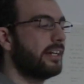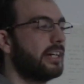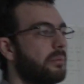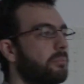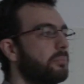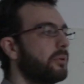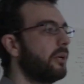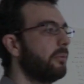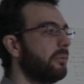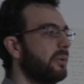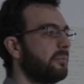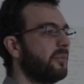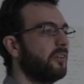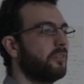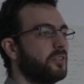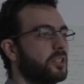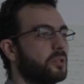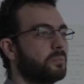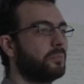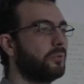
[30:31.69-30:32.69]
a problem
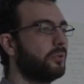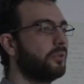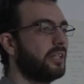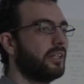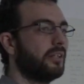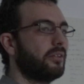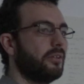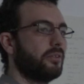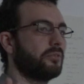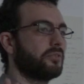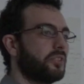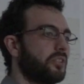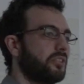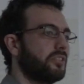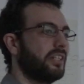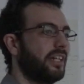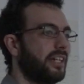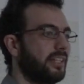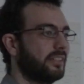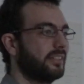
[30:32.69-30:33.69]
of a spooky
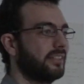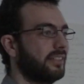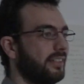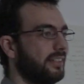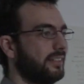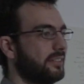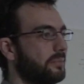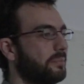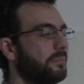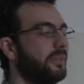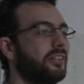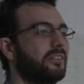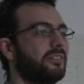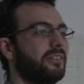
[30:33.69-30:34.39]
consciousness, as